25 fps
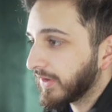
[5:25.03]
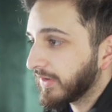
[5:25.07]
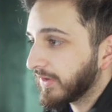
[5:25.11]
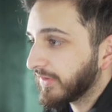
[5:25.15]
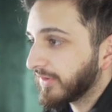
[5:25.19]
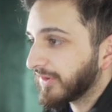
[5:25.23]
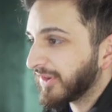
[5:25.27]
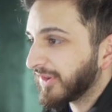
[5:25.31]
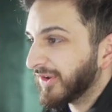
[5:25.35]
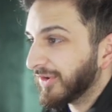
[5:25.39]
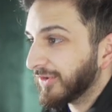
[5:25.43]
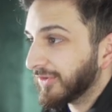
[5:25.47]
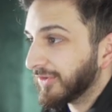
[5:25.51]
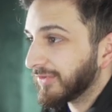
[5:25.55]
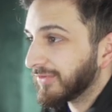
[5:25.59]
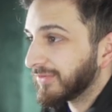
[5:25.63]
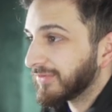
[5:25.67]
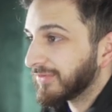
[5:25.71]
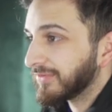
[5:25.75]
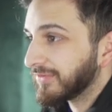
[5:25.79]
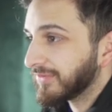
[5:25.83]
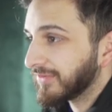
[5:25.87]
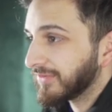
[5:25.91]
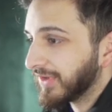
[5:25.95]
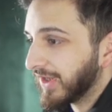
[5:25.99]
So
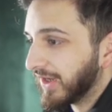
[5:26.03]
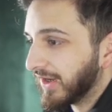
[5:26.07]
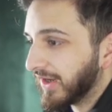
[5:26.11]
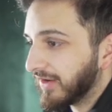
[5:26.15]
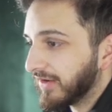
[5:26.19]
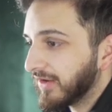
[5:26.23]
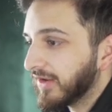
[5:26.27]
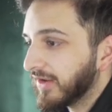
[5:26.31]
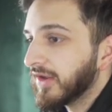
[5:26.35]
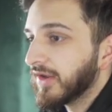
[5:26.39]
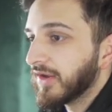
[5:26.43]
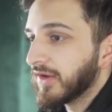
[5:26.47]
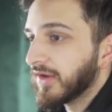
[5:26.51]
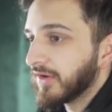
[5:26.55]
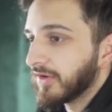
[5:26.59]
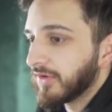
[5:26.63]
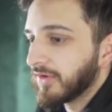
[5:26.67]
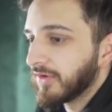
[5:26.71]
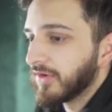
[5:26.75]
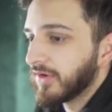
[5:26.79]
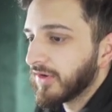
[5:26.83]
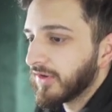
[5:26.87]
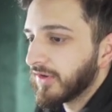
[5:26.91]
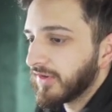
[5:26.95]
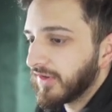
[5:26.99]
yeah.
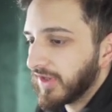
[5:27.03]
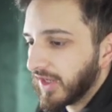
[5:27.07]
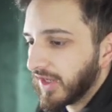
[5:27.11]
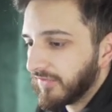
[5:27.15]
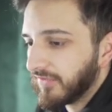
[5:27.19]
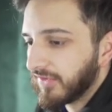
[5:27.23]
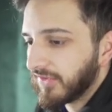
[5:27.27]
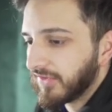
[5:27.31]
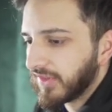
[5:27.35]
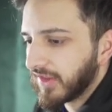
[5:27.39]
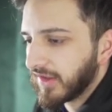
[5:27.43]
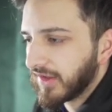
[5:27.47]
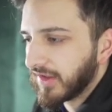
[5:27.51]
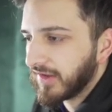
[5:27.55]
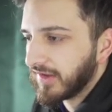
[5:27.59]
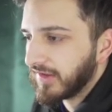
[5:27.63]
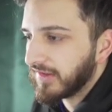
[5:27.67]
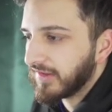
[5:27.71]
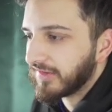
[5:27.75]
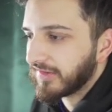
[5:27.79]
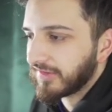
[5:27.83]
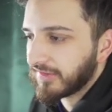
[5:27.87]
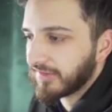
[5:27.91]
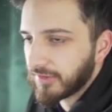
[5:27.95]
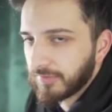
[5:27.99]
The other thing
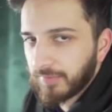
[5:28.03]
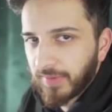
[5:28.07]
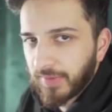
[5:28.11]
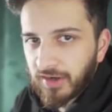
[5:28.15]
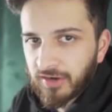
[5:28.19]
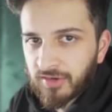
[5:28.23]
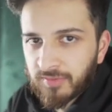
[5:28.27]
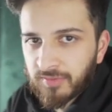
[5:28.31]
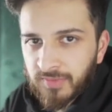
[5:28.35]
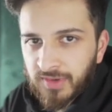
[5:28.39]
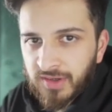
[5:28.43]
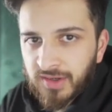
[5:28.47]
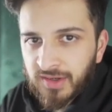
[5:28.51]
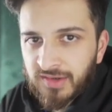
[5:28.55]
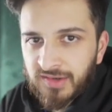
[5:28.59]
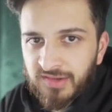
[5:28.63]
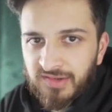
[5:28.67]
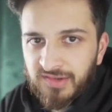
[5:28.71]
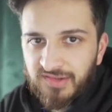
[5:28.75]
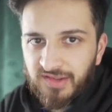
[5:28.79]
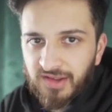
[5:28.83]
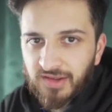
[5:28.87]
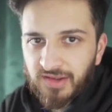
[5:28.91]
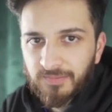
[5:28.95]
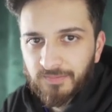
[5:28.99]
is to bear in mind
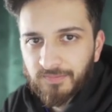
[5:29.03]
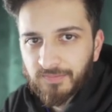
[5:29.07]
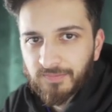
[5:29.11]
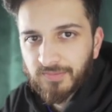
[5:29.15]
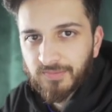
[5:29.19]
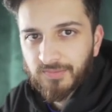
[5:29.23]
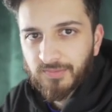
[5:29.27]
is that